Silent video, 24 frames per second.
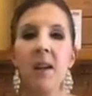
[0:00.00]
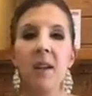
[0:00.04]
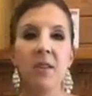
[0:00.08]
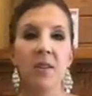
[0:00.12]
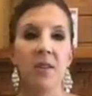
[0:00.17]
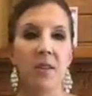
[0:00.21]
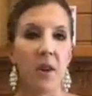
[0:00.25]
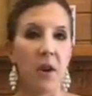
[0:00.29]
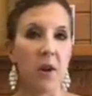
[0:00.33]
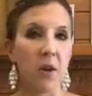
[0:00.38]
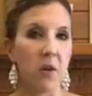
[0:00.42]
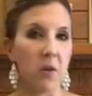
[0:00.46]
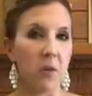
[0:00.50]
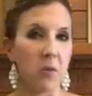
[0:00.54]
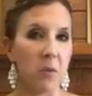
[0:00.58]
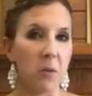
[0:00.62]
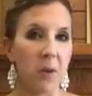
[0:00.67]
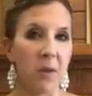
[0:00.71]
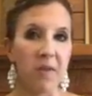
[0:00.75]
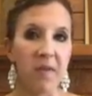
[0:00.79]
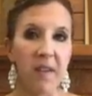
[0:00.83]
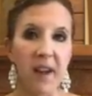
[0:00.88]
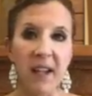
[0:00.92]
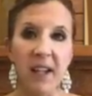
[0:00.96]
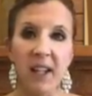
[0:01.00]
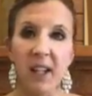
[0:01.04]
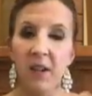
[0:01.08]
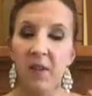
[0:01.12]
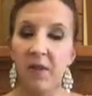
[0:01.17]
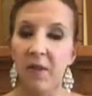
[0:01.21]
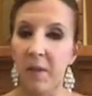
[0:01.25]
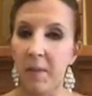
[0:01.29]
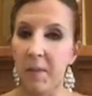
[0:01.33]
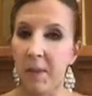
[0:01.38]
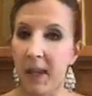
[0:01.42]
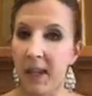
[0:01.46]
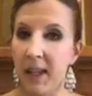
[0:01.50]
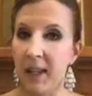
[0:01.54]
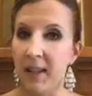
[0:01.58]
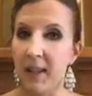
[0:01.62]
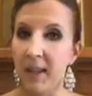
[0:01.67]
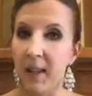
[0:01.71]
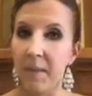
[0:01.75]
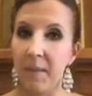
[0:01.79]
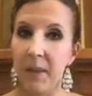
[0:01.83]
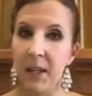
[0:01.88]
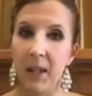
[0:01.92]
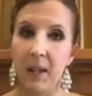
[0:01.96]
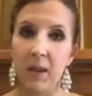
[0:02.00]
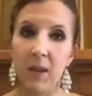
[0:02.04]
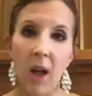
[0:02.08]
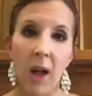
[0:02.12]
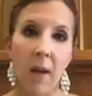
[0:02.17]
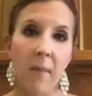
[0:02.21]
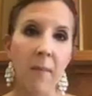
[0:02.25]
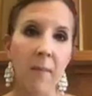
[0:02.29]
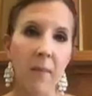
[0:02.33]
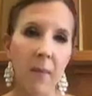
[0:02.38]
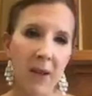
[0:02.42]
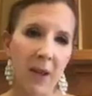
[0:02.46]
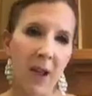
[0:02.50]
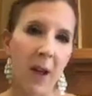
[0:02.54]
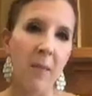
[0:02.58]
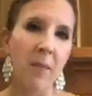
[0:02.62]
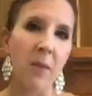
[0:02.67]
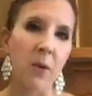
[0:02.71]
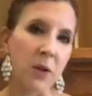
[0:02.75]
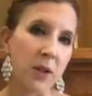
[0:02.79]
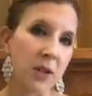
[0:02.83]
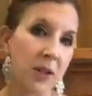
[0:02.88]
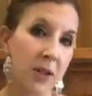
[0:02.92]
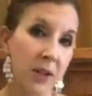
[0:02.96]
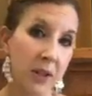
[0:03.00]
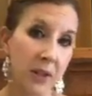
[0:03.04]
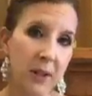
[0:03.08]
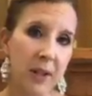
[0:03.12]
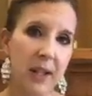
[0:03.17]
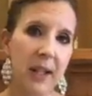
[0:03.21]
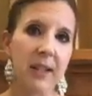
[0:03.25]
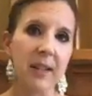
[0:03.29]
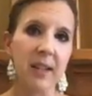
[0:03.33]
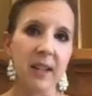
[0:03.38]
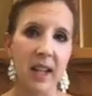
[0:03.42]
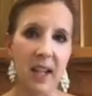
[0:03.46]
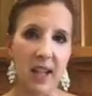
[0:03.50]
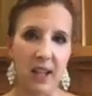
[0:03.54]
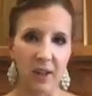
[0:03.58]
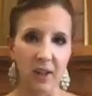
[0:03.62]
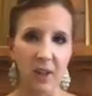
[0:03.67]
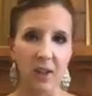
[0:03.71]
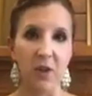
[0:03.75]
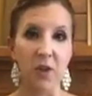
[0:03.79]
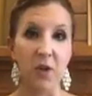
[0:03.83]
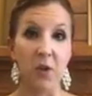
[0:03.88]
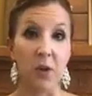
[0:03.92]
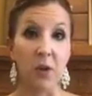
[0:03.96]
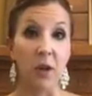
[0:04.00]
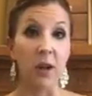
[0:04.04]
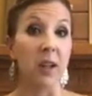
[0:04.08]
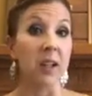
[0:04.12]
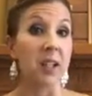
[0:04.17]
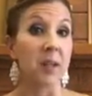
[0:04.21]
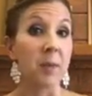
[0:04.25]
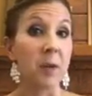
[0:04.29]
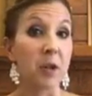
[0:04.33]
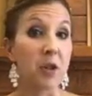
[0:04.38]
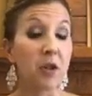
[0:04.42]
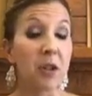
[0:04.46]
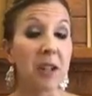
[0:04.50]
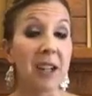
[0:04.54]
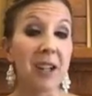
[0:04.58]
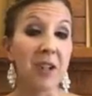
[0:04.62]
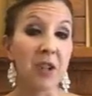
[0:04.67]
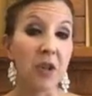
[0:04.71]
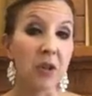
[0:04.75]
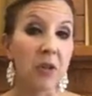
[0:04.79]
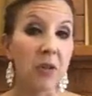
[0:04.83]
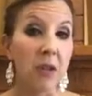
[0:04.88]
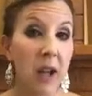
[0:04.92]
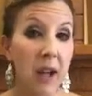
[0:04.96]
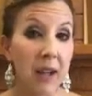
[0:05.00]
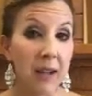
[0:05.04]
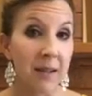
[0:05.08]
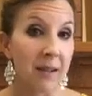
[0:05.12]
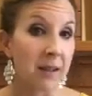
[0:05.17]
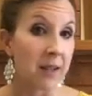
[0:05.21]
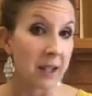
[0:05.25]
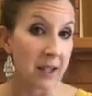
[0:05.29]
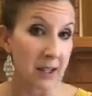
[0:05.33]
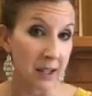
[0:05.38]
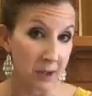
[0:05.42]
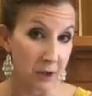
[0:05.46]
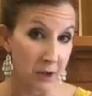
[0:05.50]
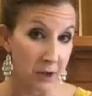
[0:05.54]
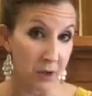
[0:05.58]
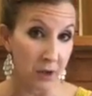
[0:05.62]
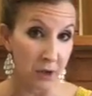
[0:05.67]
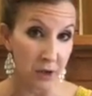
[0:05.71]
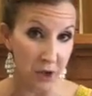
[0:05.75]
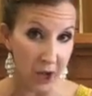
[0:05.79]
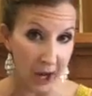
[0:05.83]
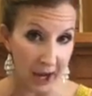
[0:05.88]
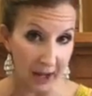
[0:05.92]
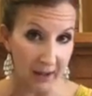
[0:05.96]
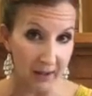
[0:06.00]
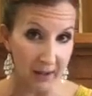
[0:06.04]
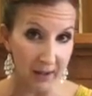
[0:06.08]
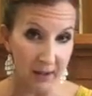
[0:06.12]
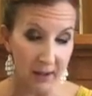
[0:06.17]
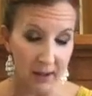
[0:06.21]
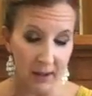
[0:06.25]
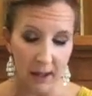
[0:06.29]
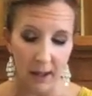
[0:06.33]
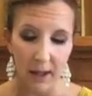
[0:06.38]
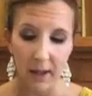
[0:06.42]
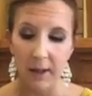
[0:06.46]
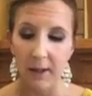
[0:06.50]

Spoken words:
So preventing you from getting something a lot more serious in your, especially in your lungs and in your chest.